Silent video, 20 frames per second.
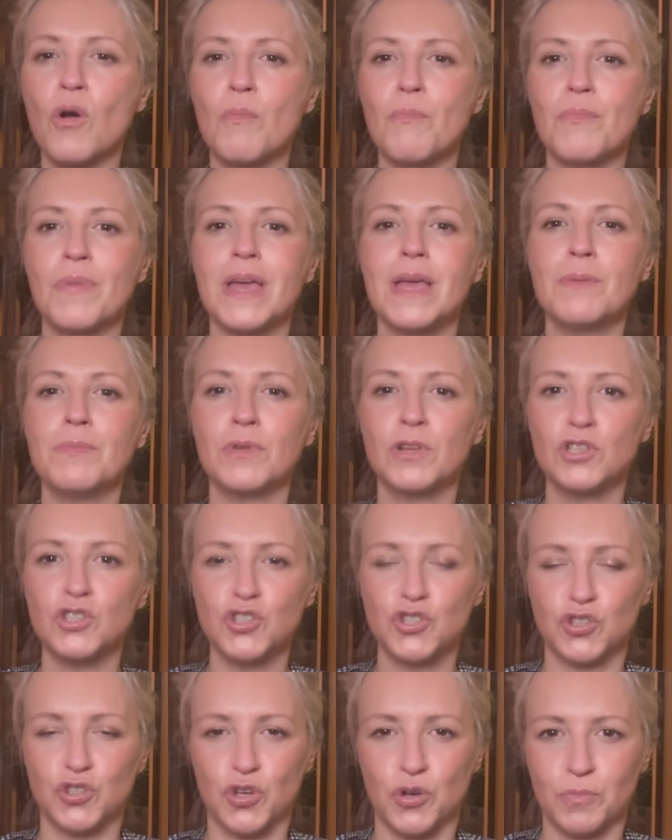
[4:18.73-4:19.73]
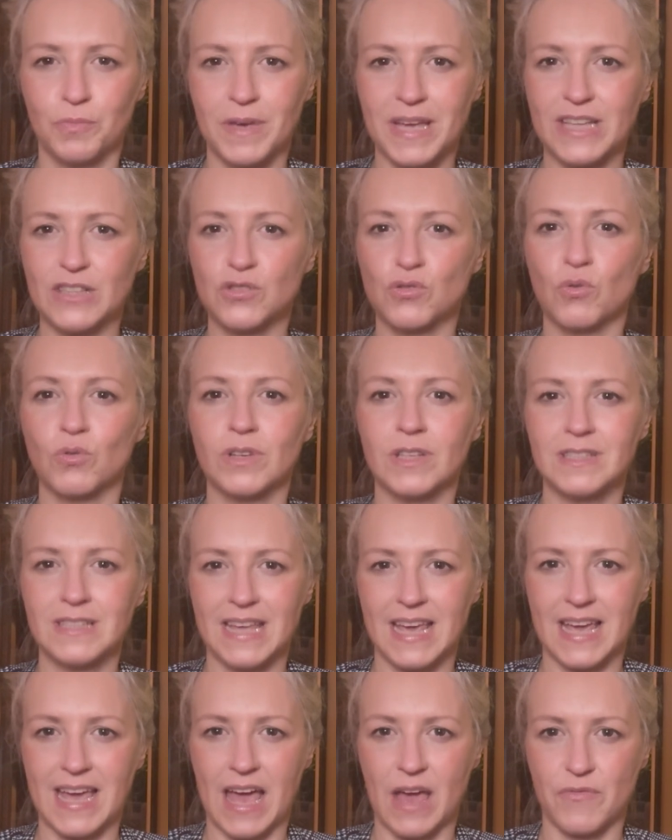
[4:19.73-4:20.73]
people assume it's going to
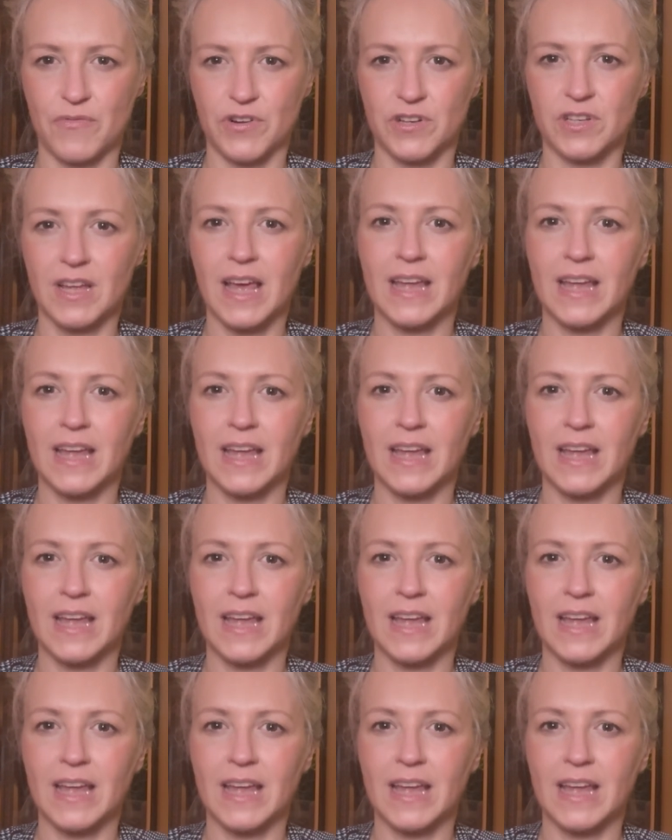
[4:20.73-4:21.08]
take effort,